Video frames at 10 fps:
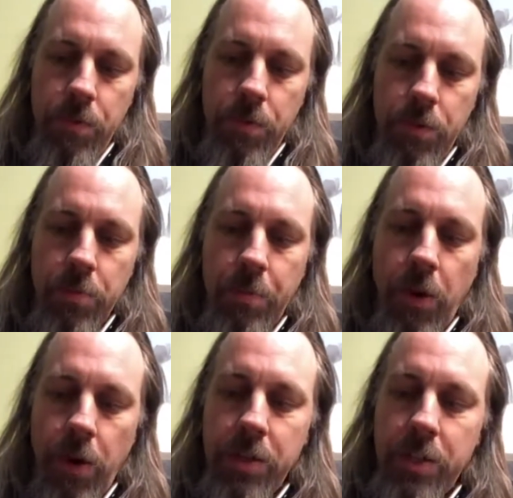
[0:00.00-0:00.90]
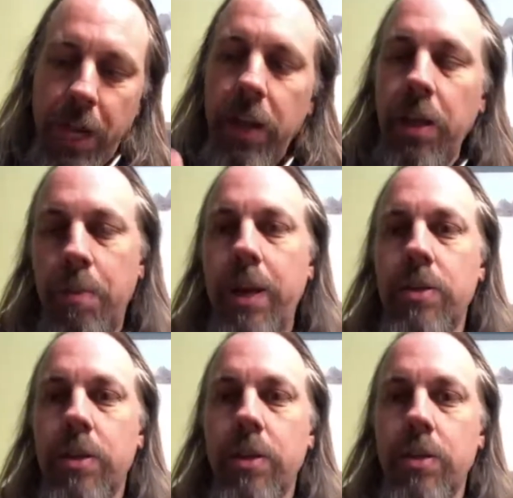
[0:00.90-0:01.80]
excuse me, on a daily
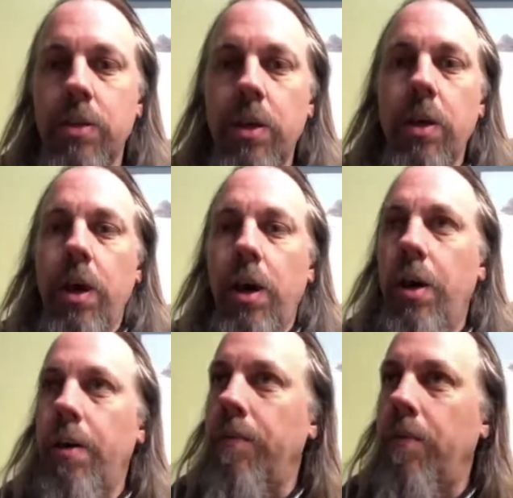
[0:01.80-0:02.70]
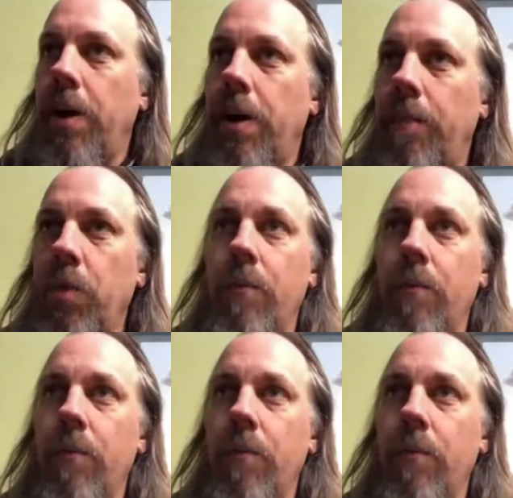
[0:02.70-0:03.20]
basis of uh,